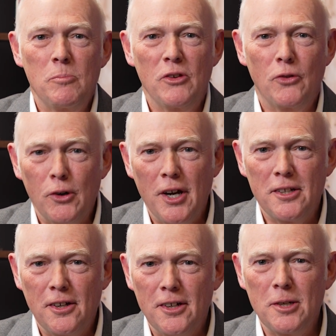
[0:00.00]
Before I
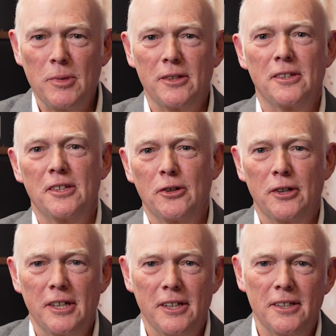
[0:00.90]
talk about the year
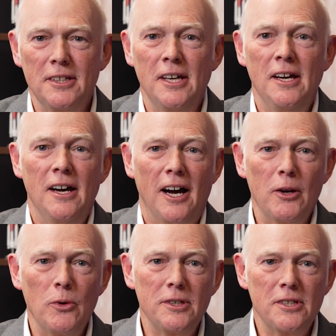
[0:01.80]
ahead,
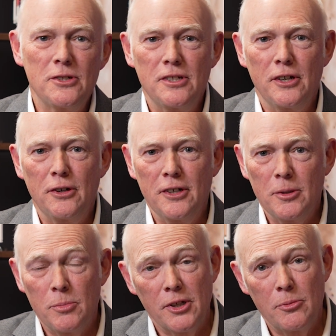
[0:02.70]
I want to share
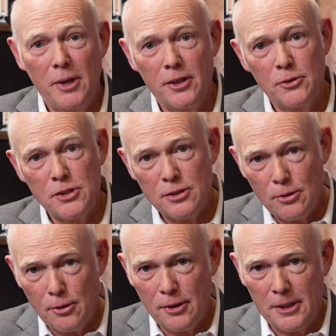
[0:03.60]
a bit of my own
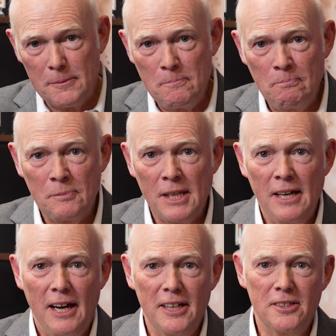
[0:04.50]
story.
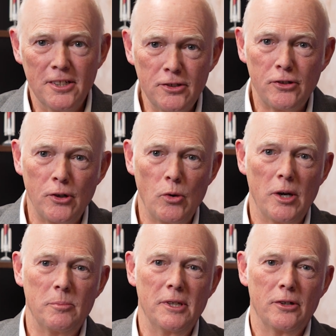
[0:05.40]
I didn't grow
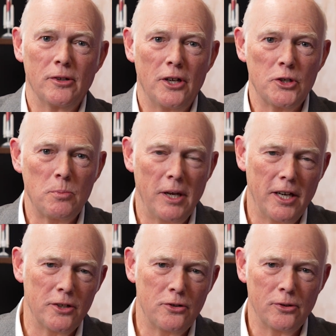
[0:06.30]
up near launch
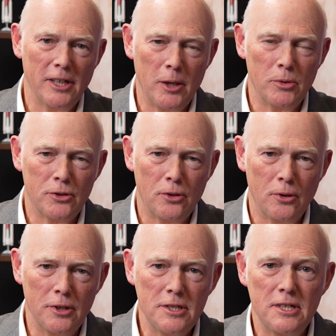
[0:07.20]
pads or
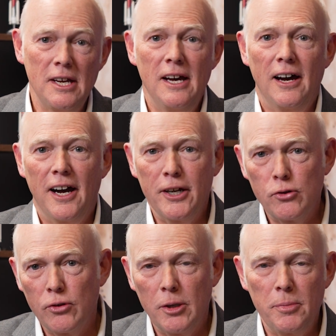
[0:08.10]
laboratories. I
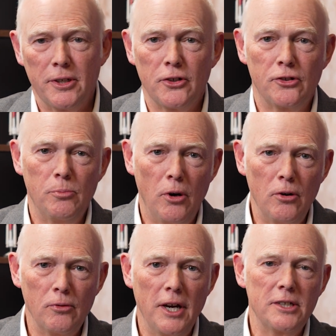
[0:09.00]
grew up on a
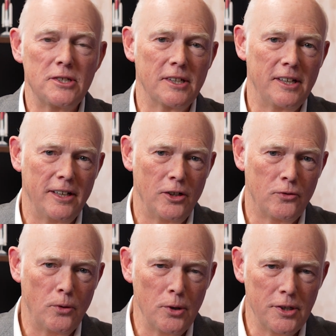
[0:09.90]
small ranch in
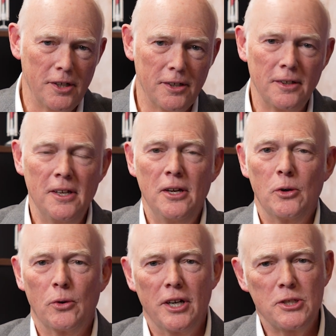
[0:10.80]
California
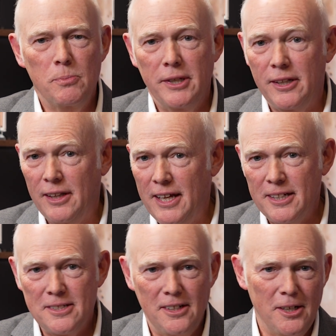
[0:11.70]
where I spent a lot
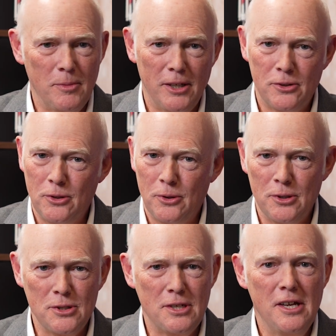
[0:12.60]
of time
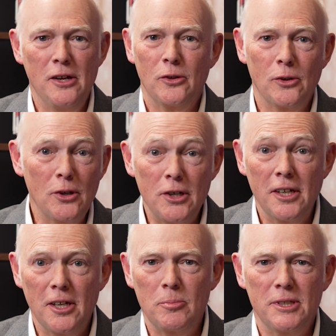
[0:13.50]
outdoors
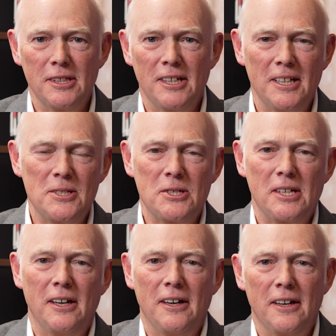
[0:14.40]
looking up at the night
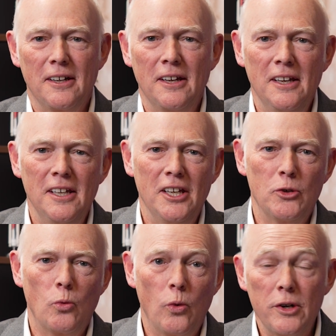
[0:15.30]
sky
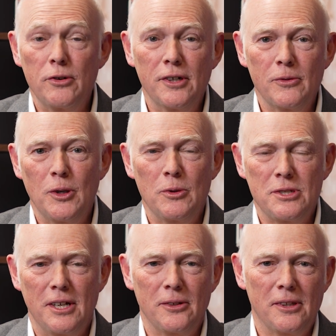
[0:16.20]
and wondering what
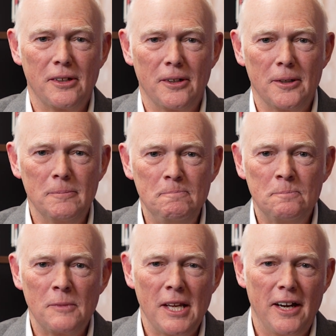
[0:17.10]
was out there.
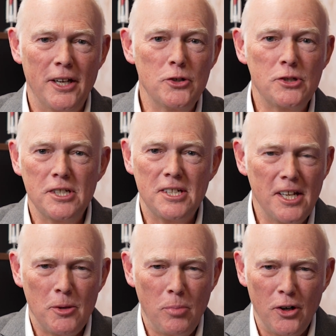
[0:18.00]
I used to
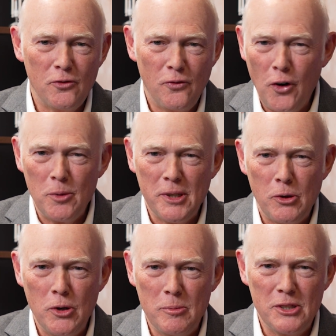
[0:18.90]
take apart farm
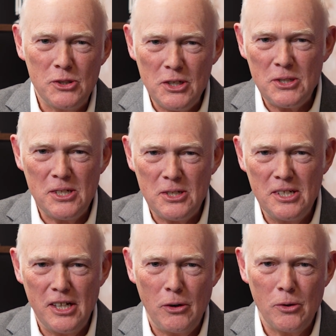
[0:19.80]
equipment just to
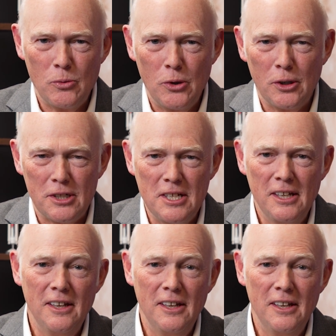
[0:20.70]
see how it worked.